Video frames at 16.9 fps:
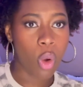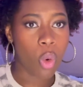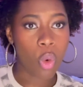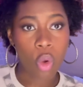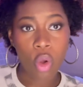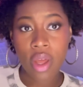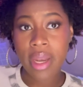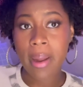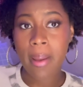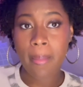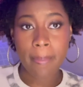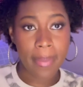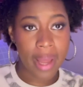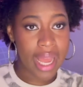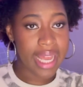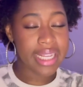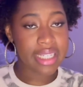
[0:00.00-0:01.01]
on
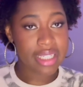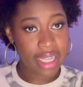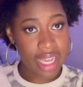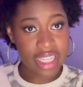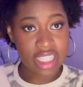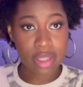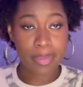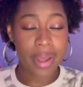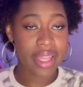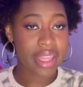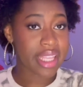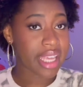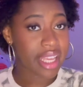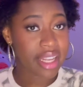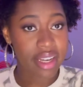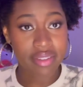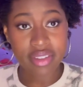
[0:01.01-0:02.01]
my desk by the
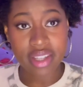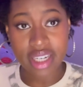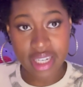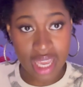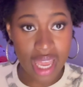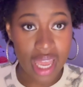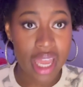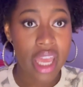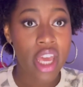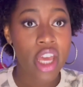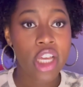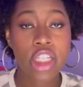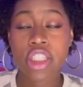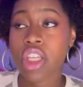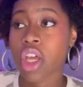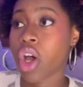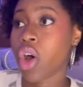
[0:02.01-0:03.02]
end of the day.
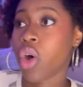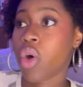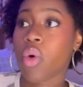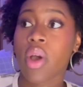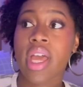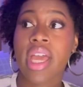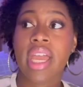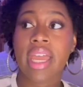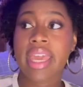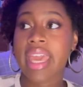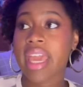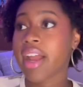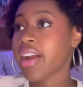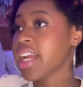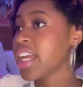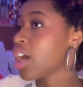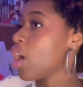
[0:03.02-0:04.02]
So
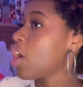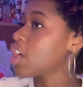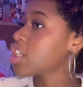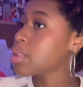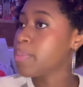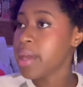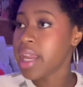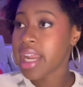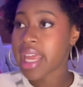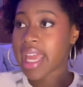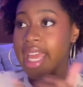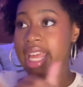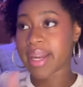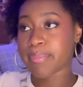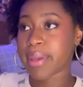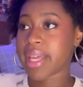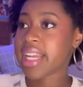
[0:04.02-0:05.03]
Carrie calls Bennett,
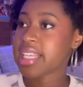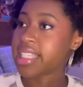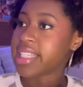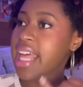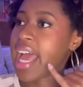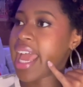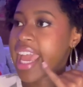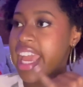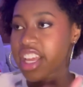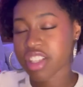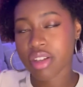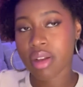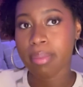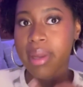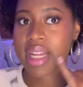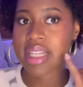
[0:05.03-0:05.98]
and Bennett's not answering.